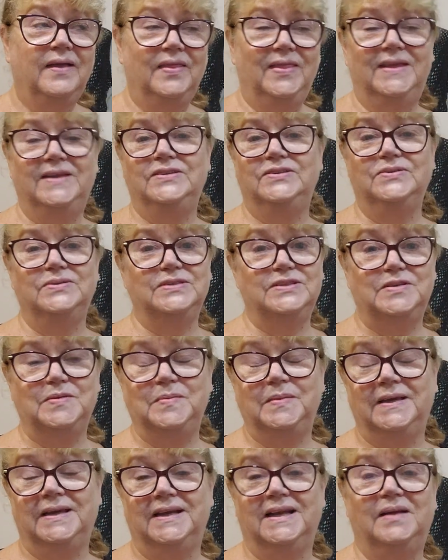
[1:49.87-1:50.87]
They do it to
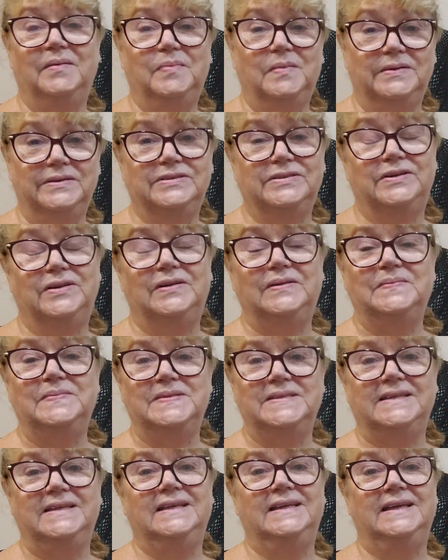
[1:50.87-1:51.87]
me a couple of
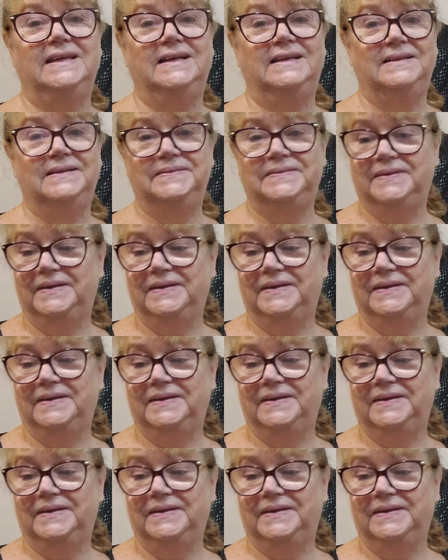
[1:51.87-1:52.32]
times a year.